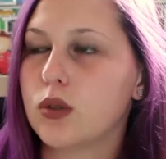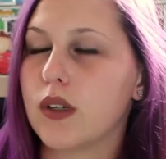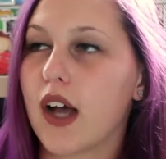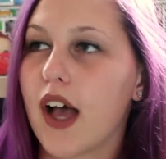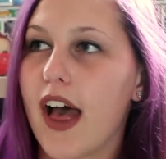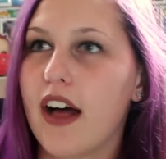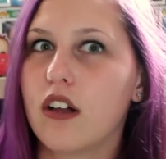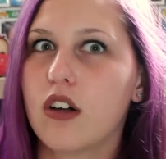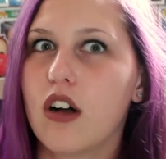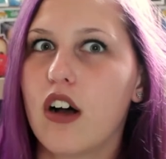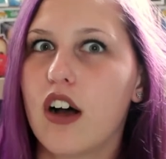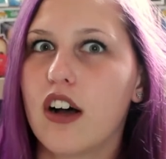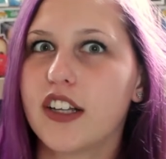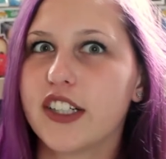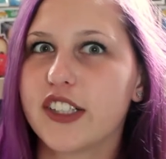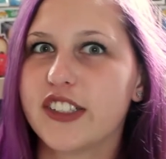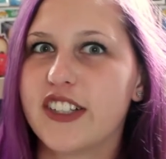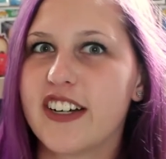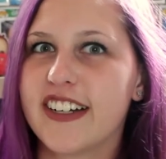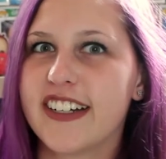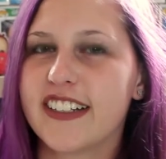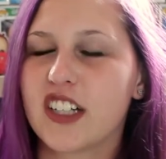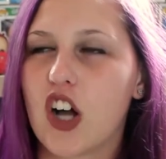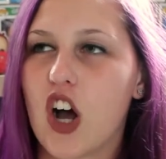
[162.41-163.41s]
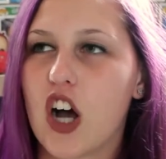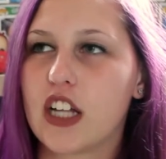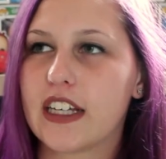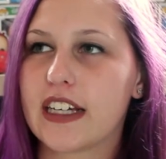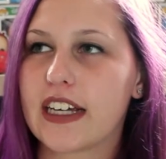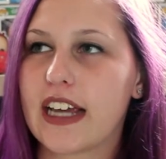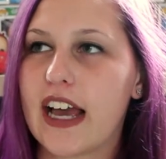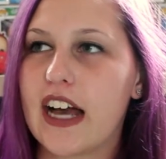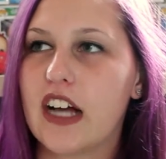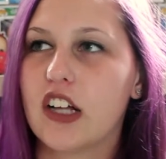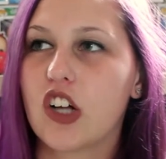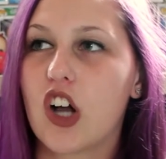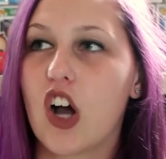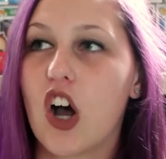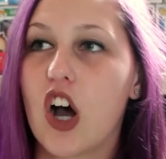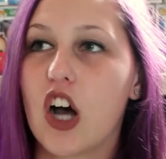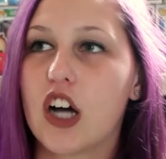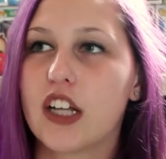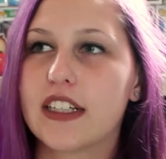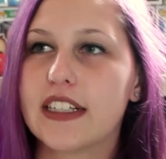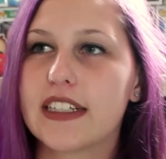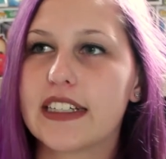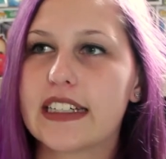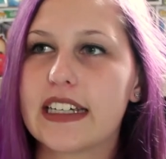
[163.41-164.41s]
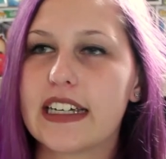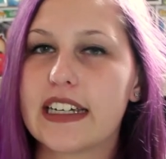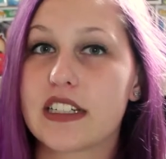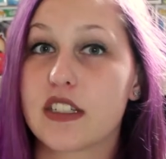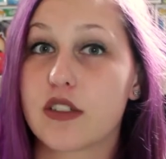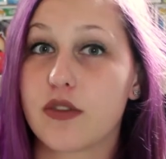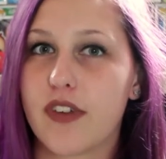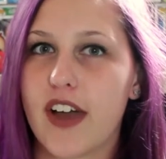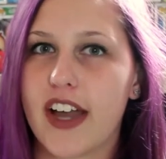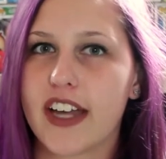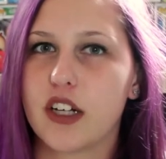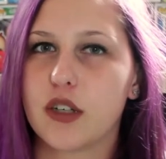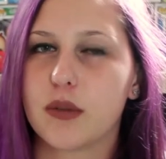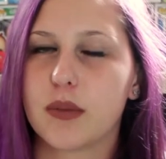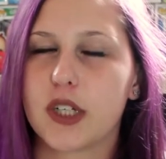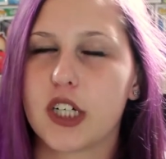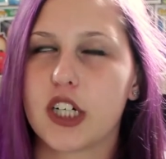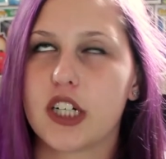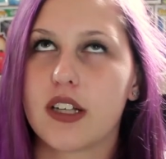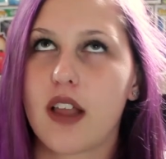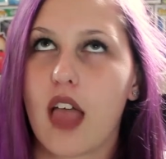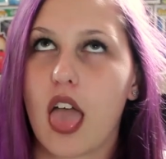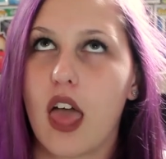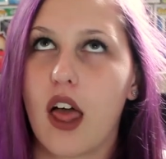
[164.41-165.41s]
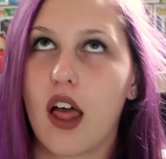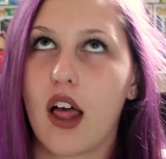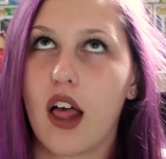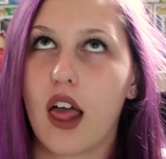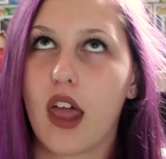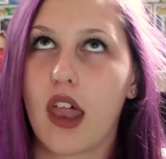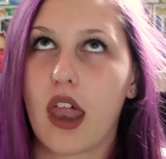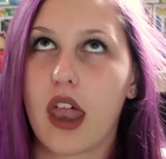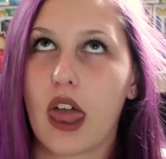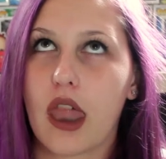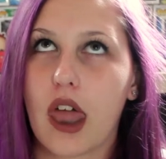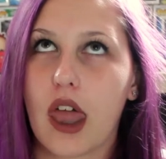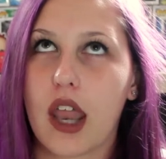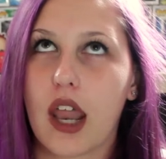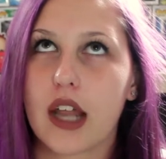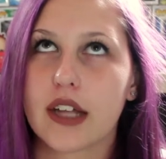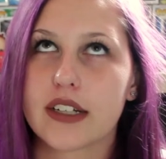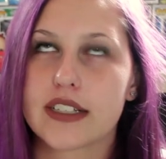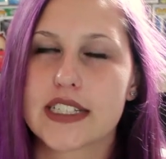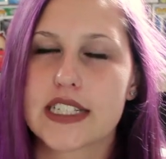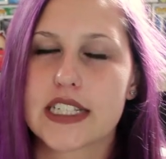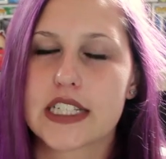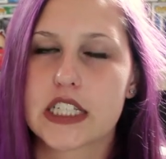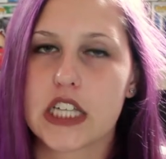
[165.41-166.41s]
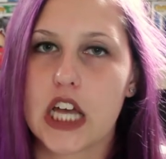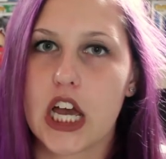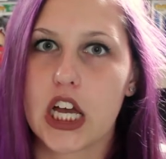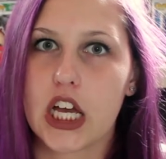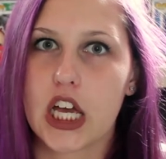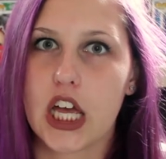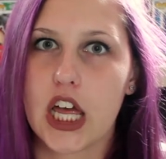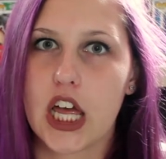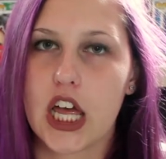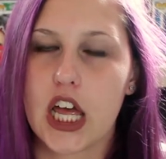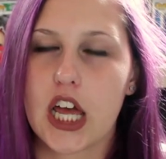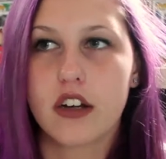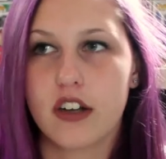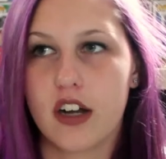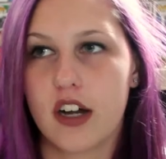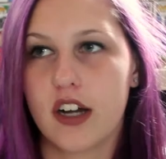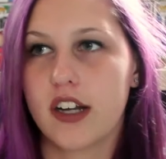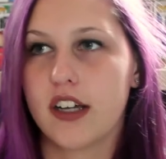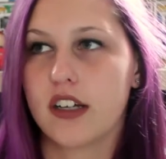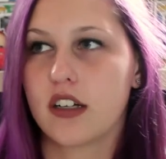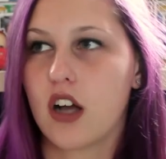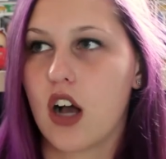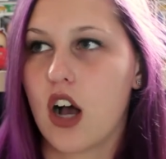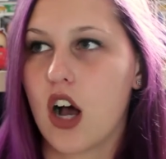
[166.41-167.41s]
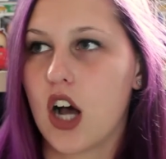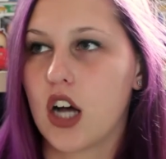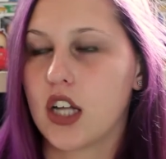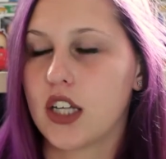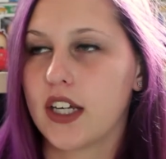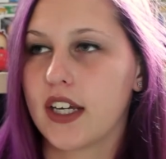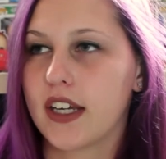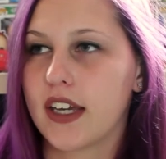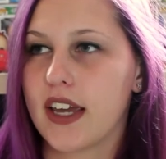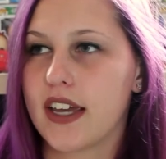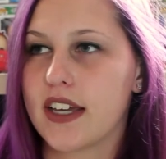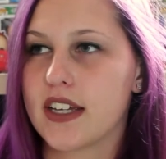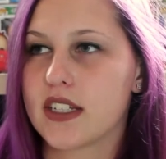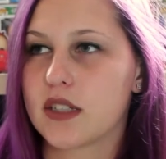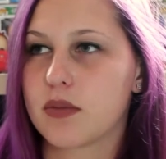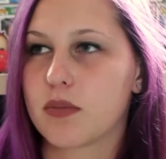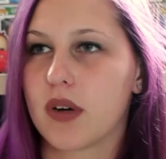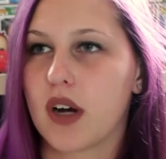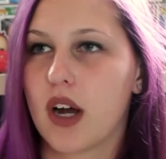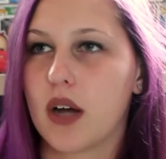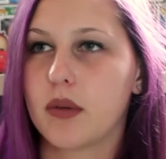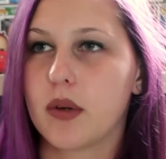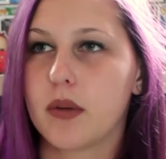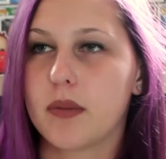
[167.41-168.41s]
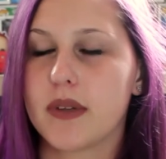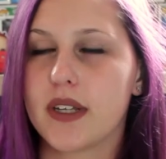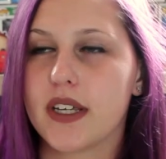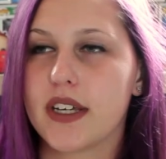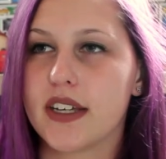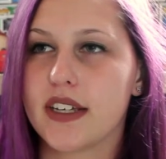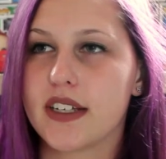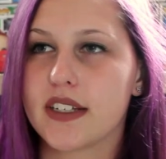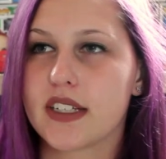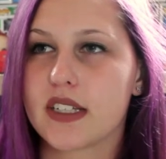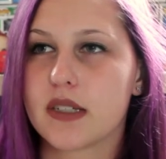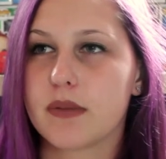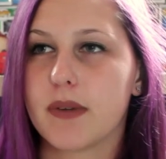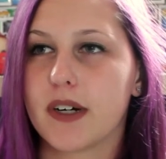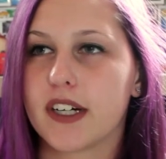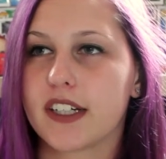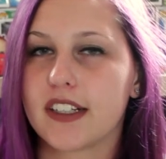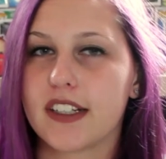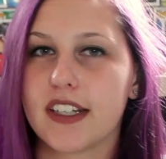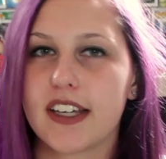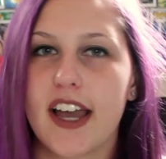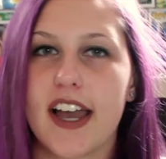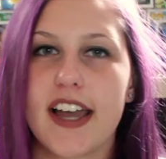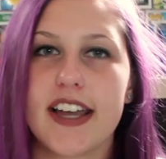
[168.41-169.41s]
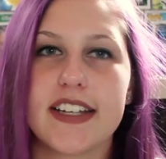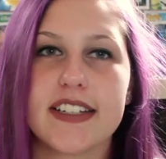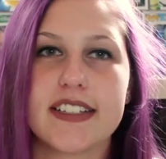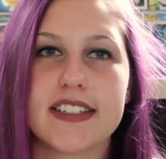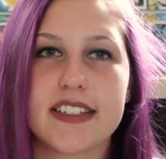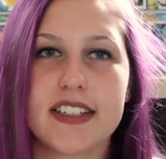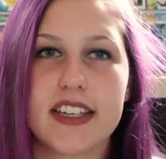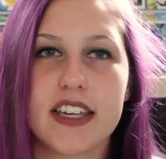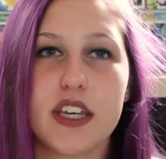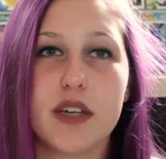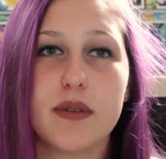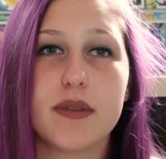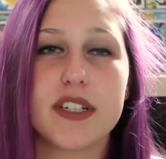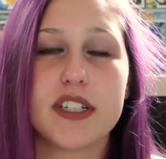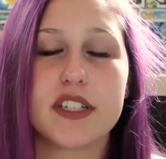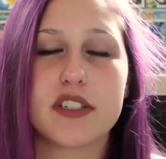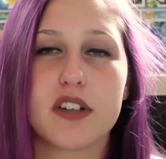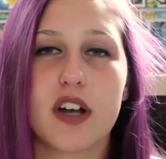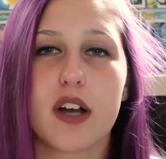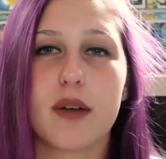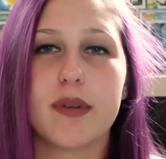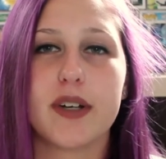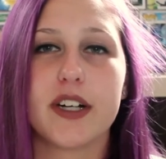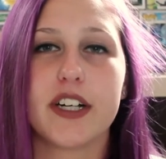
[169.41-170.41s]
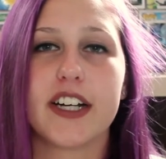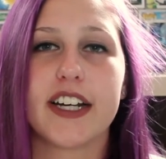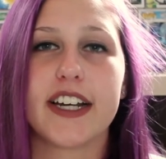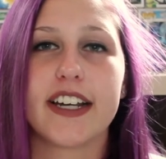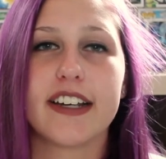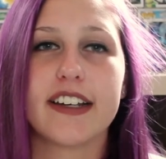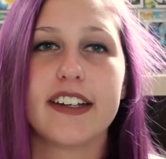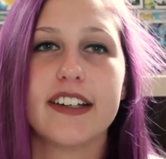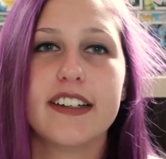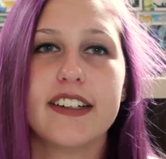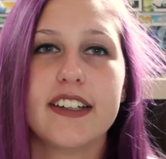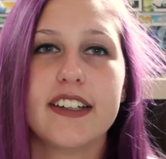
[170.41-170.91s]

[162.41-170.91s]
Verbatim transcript: alcoholic or non-alcoholic? Alcohol. Alcoholic is Fireball. Oh, so good. Non-alcoholic is probably sparkling ice, kiwi, strawberry,